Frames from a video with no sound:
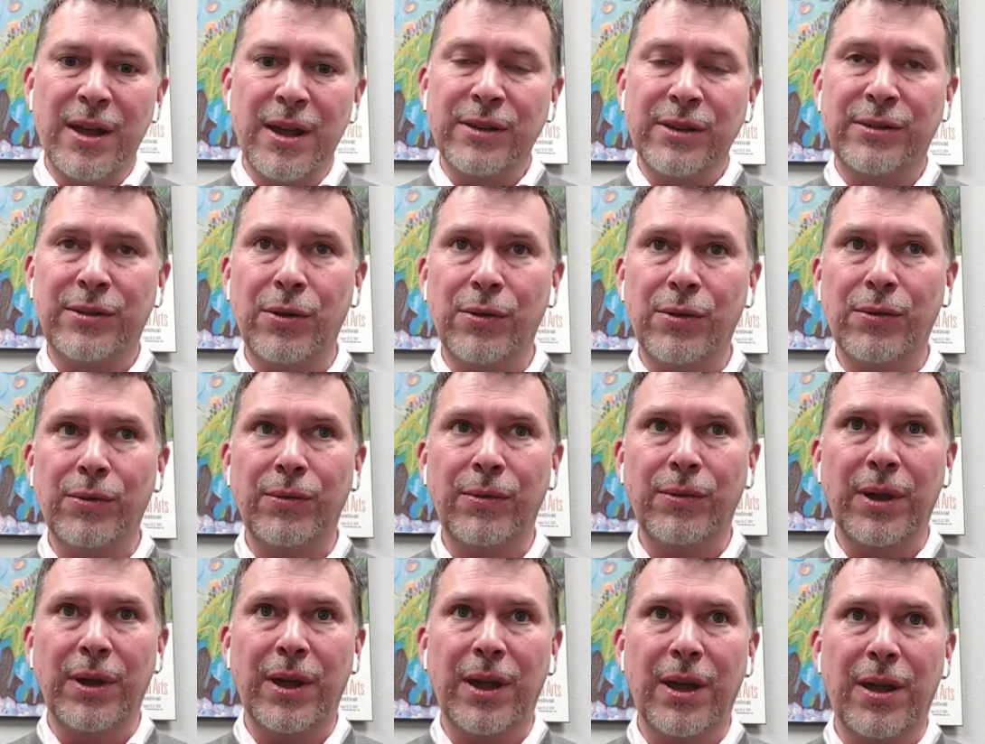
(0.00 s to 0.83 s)

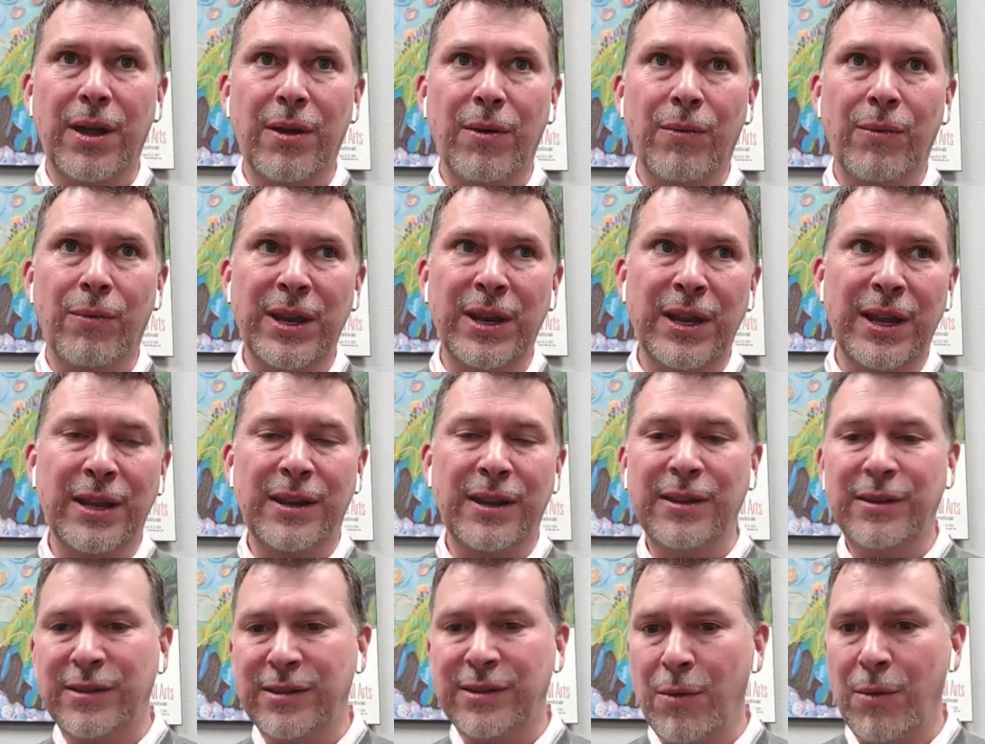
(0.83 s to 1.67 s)
So we
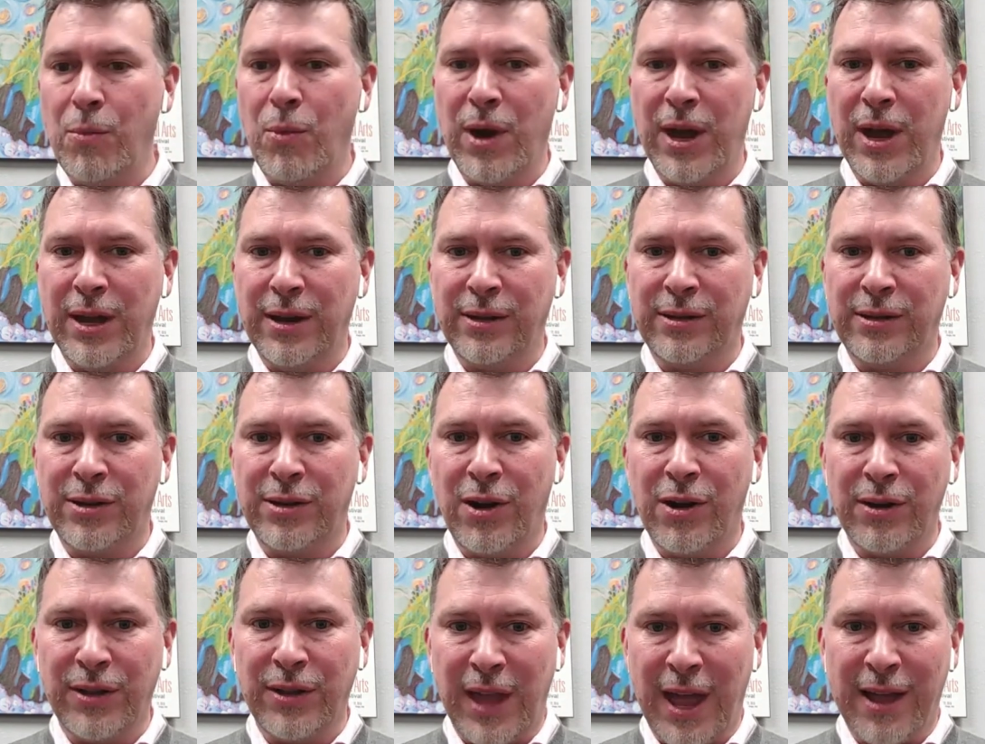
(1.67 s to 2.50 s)
needed some way to
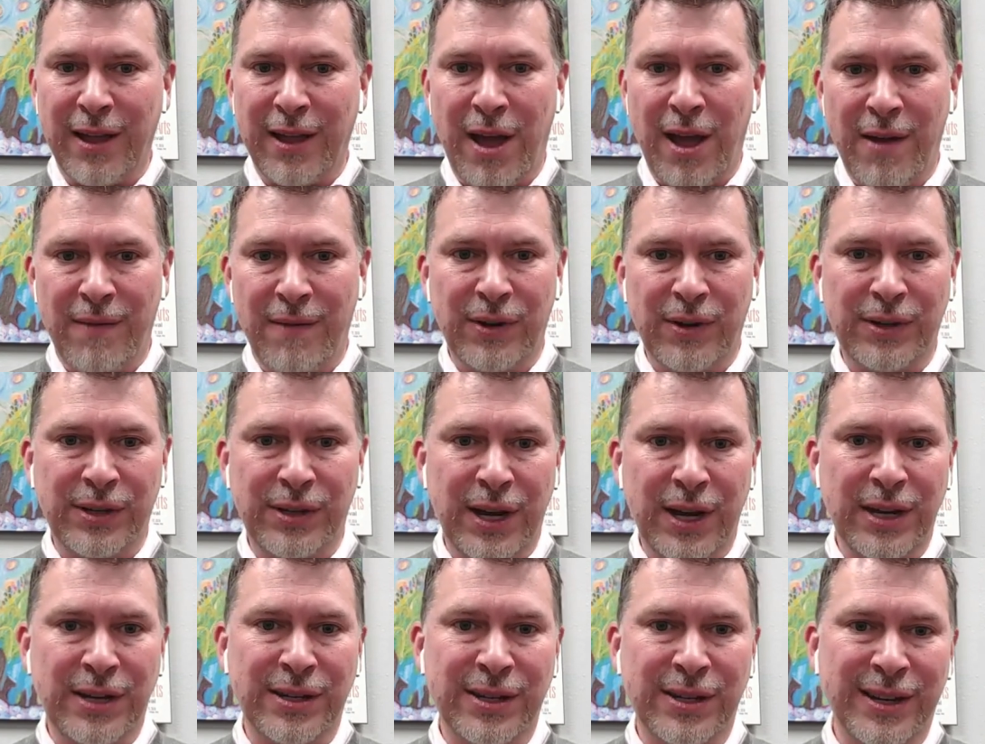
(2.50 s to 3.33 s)
start that
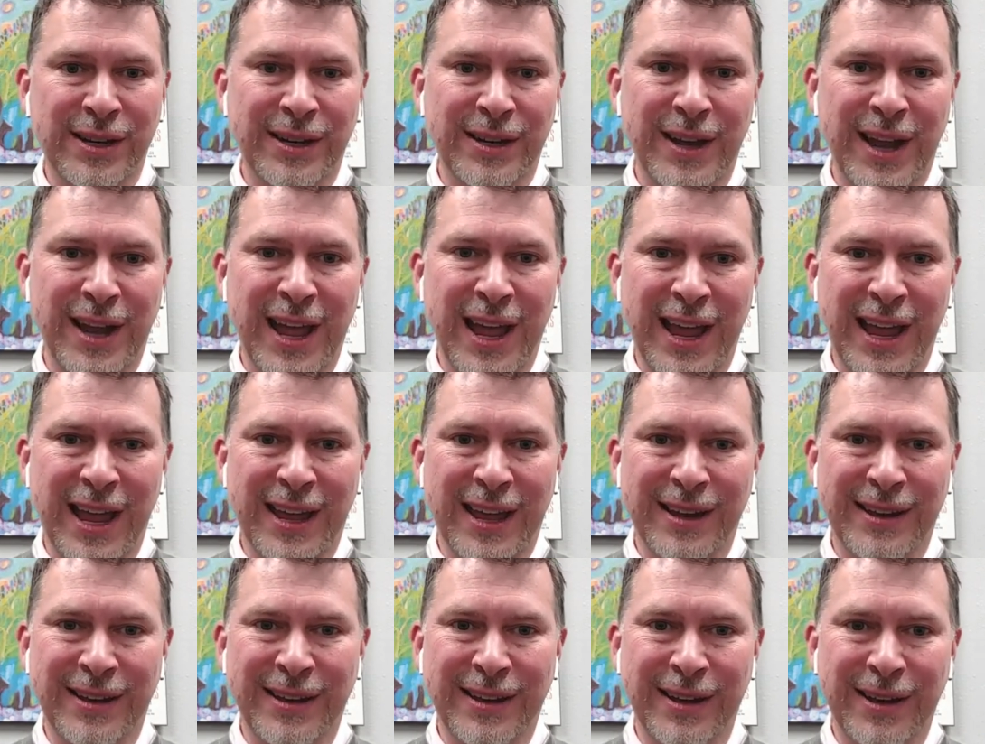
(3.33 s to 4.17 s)
conversation,
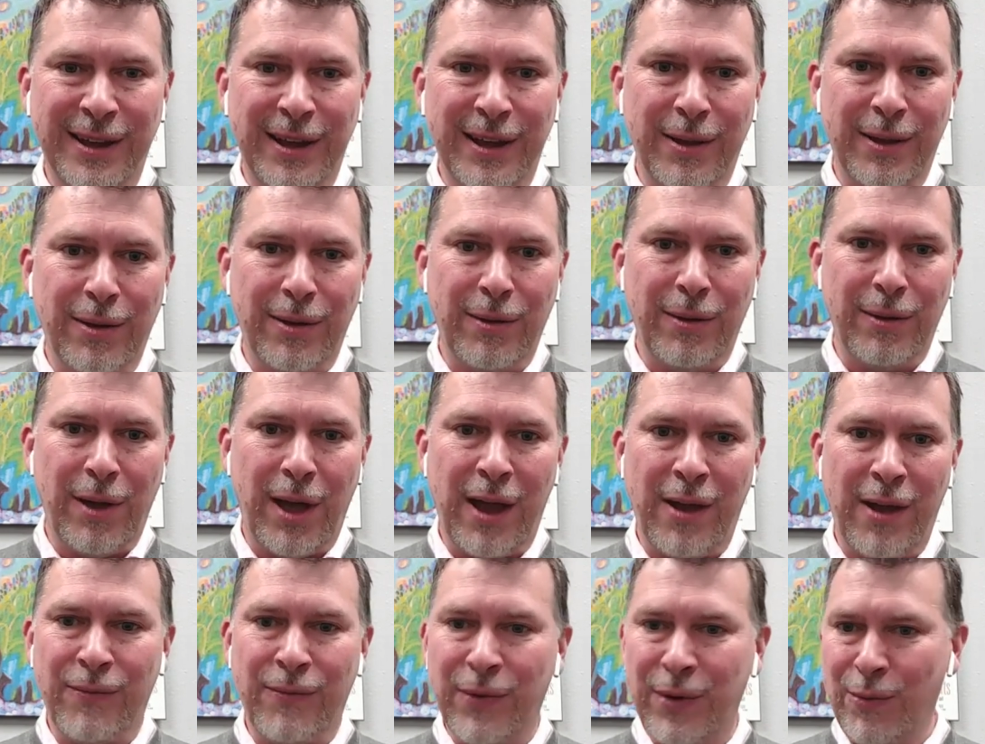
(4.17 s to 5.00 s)
and
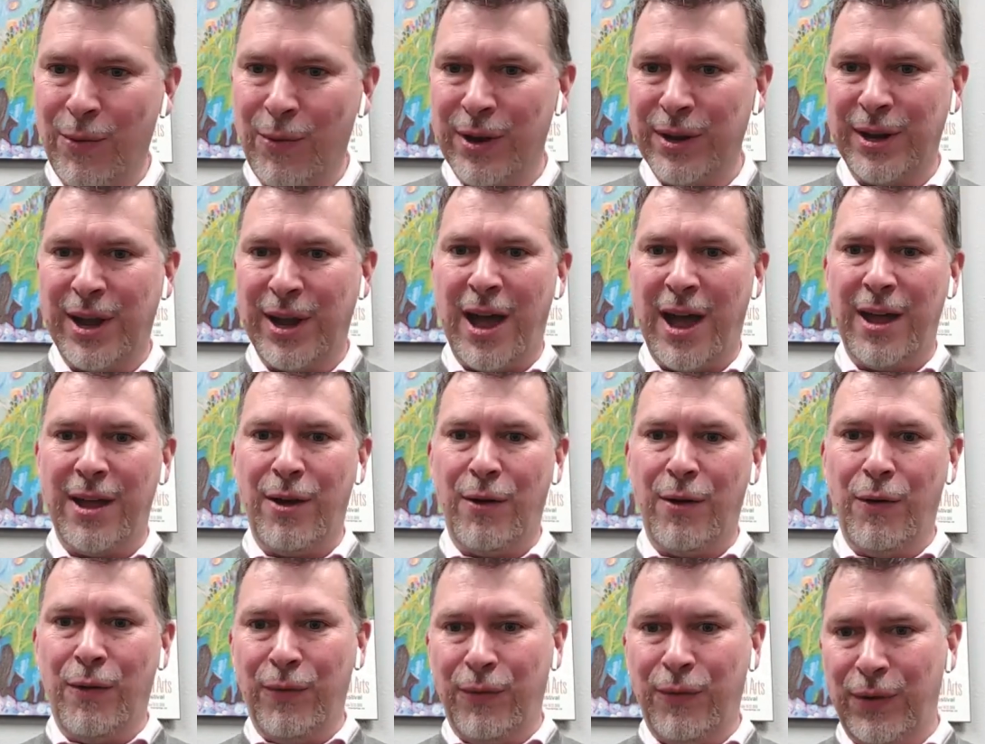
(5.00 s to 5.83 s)
everyone got
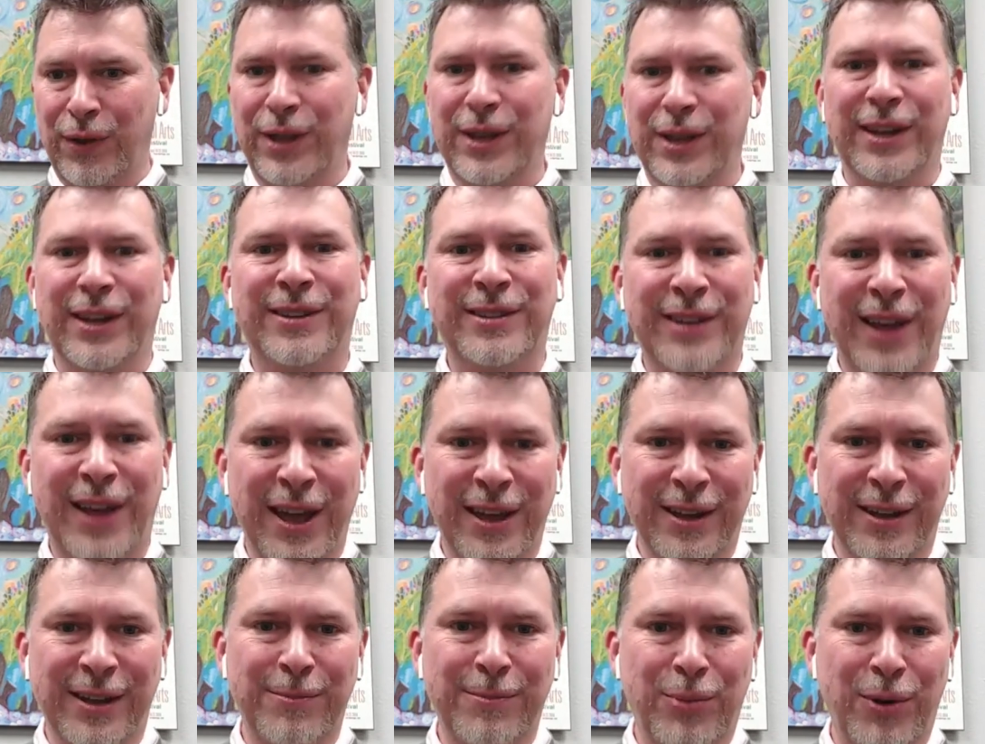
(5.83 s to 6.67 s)
overly
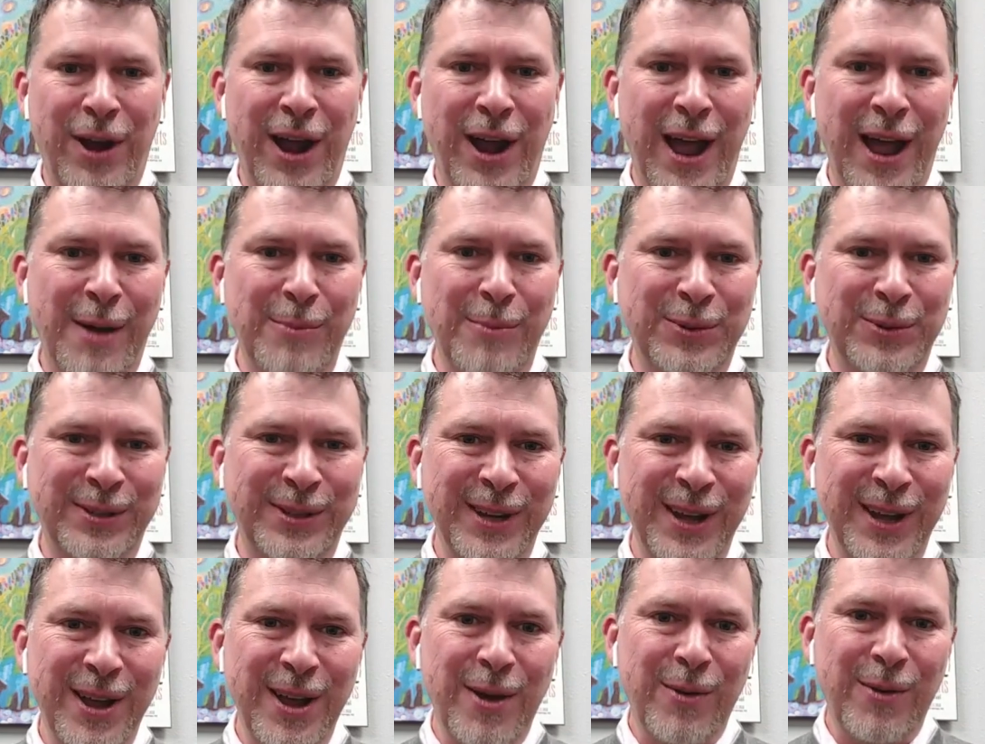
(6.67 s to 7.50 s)
excited, perhaps,
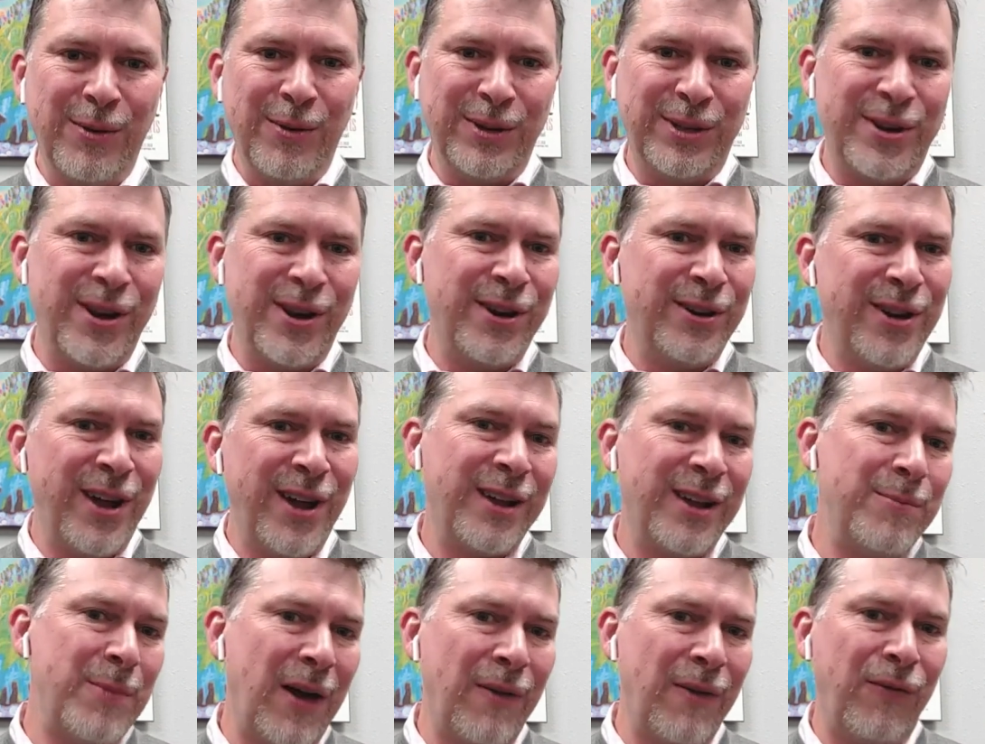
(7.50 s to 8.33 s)
when we started
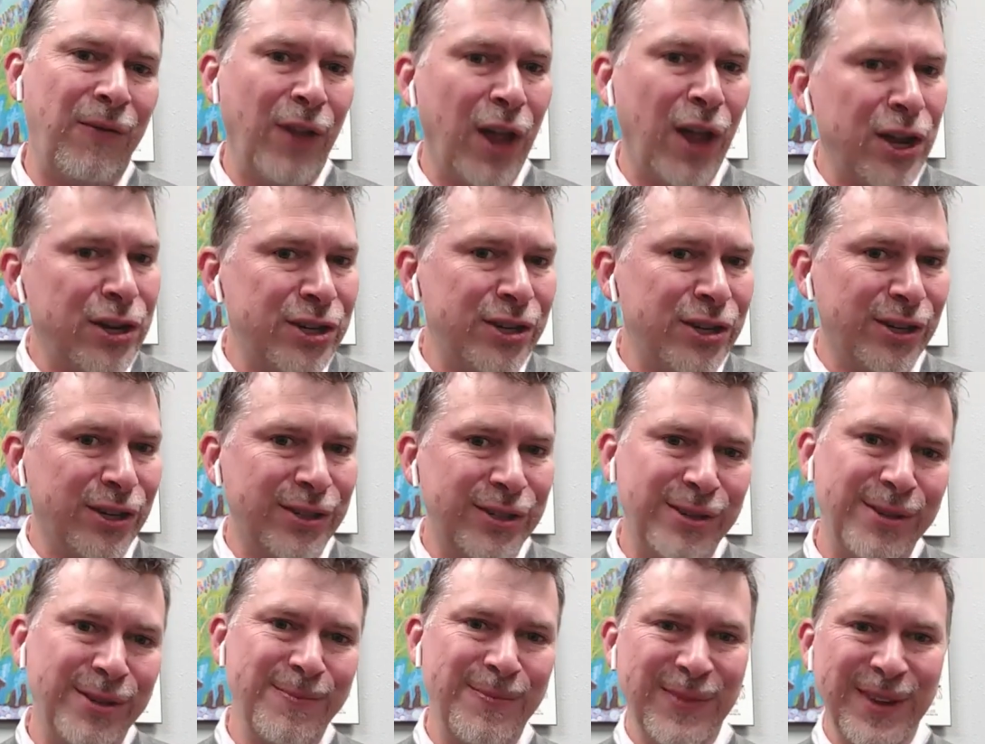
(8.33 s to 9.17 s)
talking about
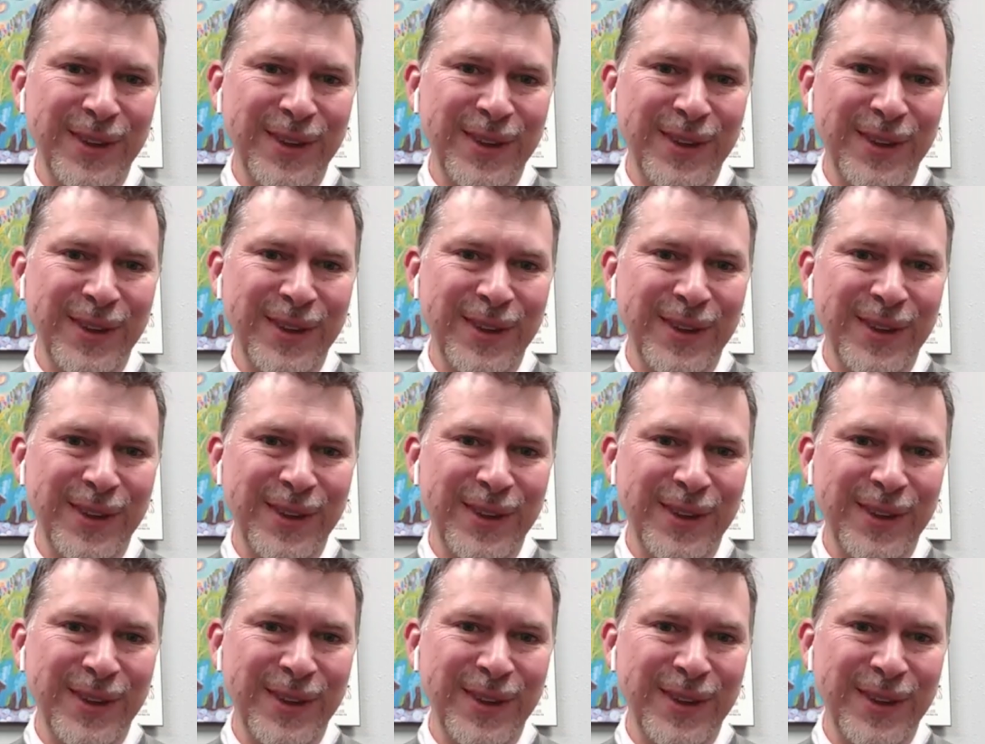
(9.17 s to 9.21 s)
flushes.